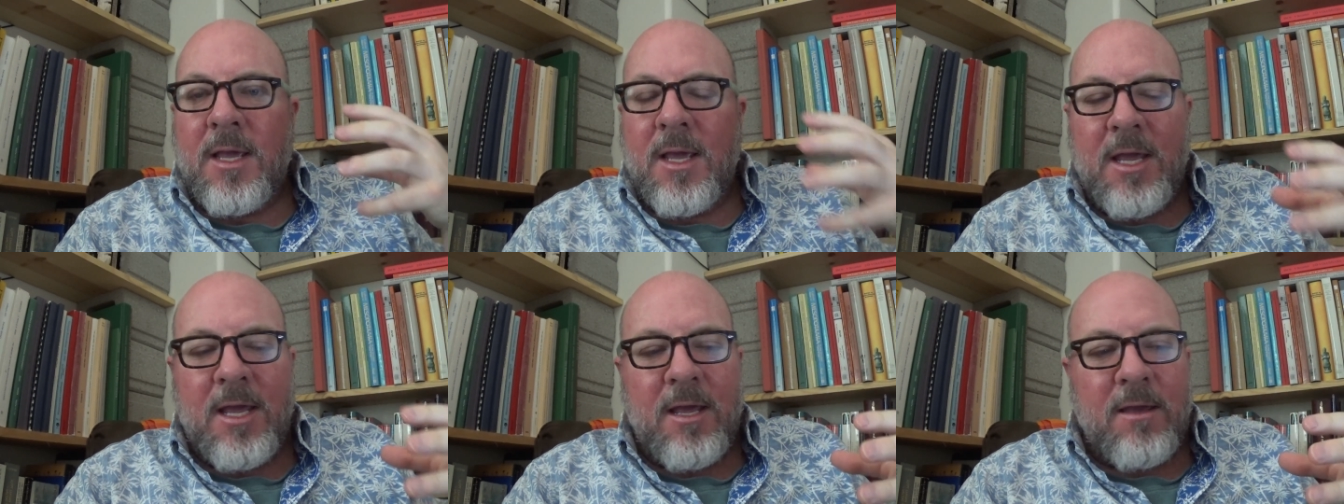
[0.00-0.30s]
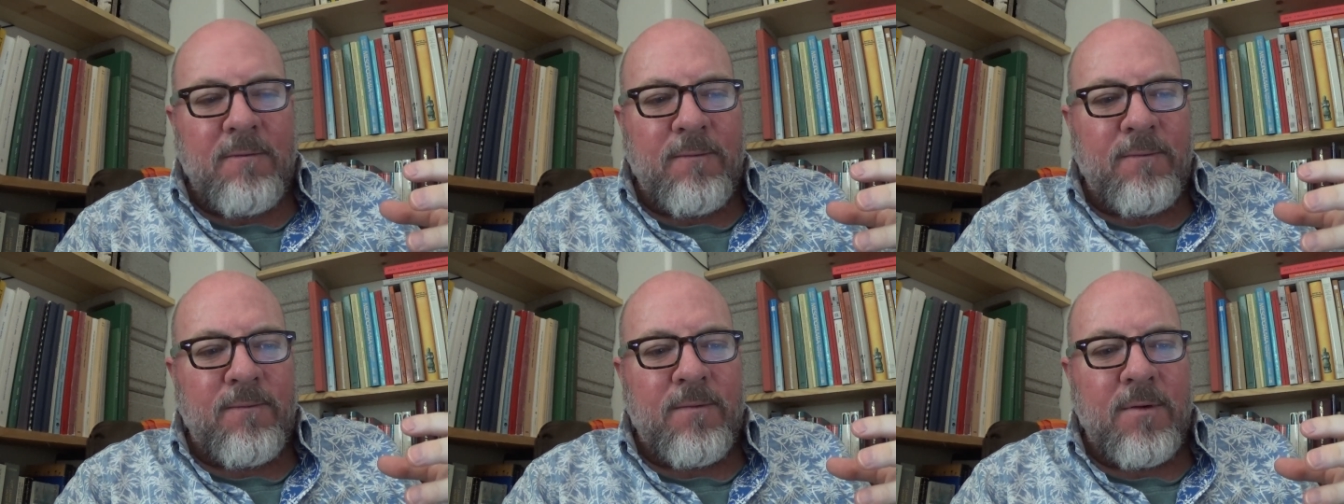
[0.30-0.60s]

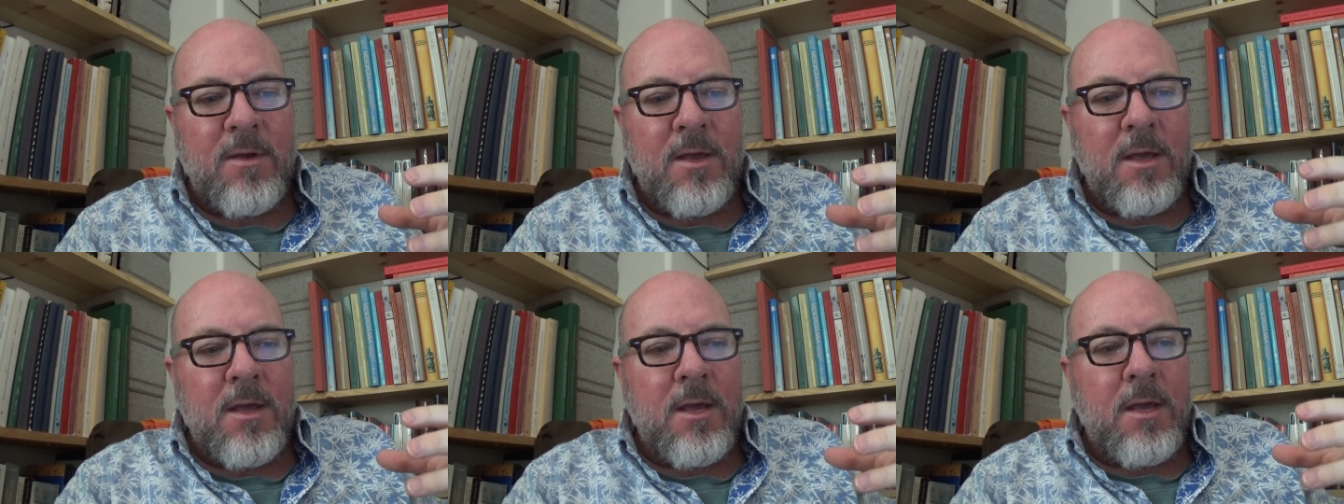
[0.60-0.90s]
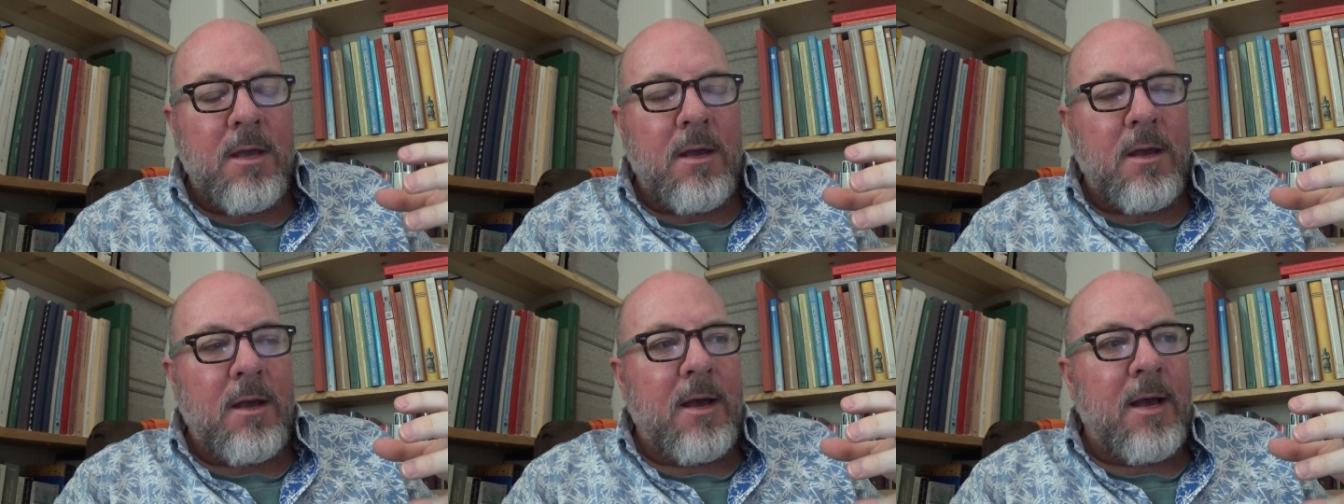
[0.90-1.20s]
if
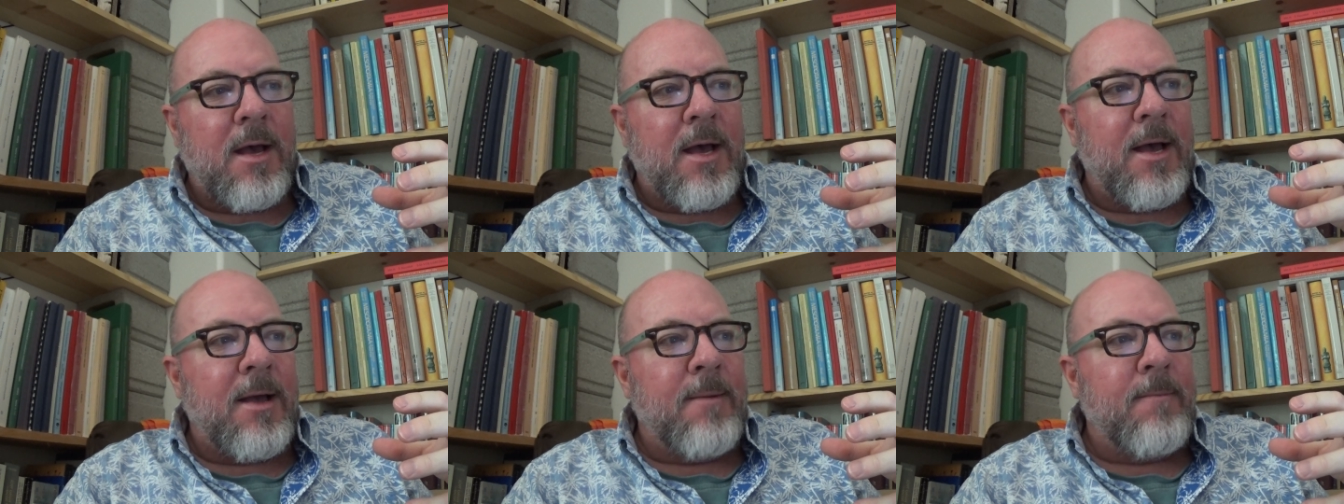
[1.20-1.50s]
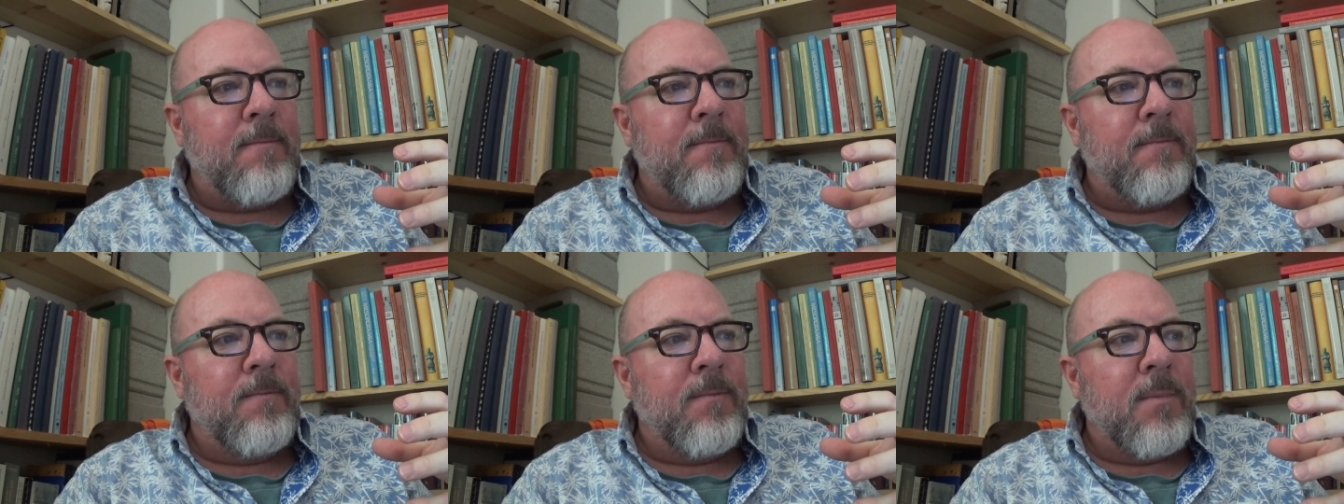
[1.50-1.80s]

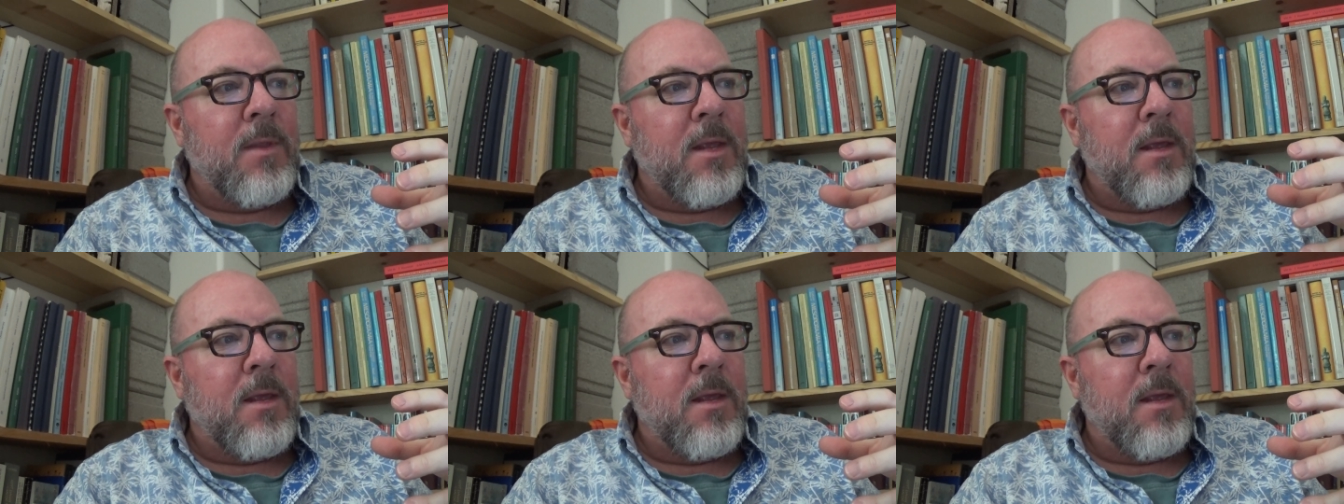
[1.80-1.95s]
um,